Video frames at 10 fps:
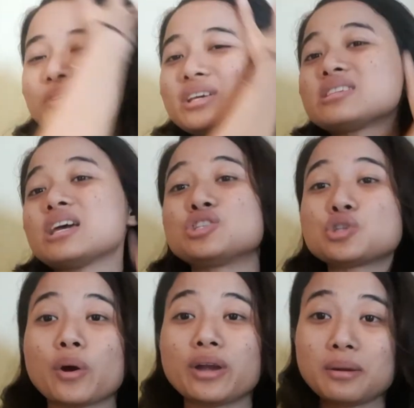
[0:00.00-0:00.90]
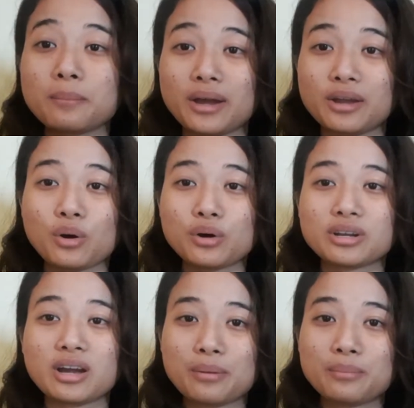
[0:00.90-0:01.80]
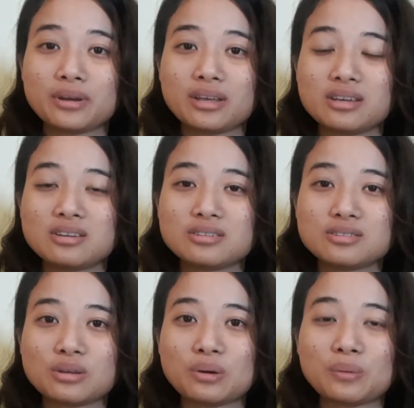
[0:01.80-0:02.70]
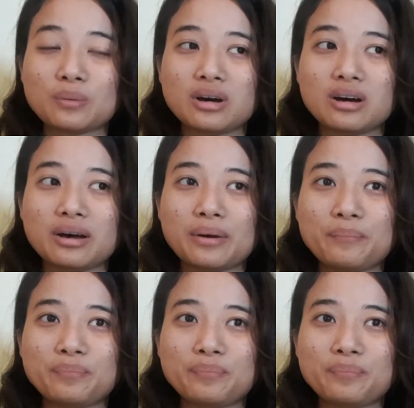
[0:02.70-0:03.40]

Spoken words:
it's enjoying my own company. So I